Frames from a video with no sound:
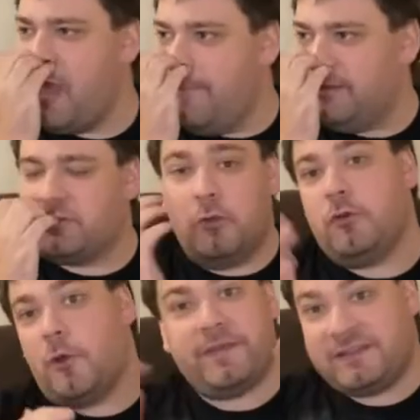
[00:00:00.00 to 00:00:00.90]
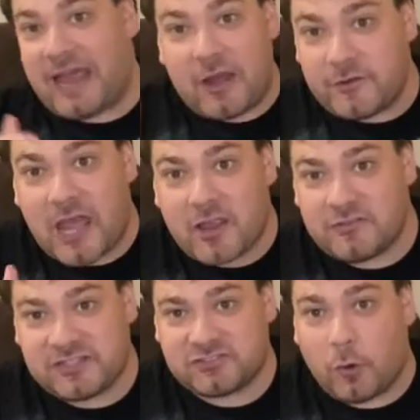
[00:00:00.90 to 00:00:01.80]
but don't know the entire
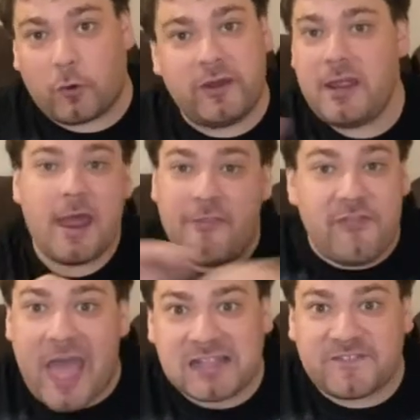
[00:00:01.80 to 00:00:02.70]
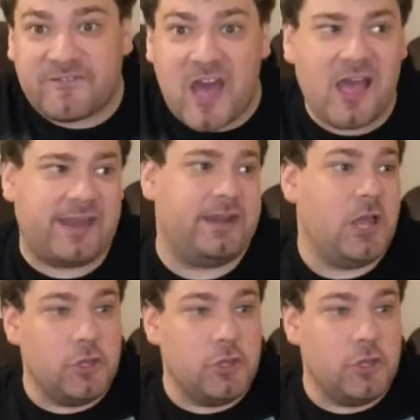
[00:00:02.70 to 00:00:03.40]
Yakuza story, that's fine.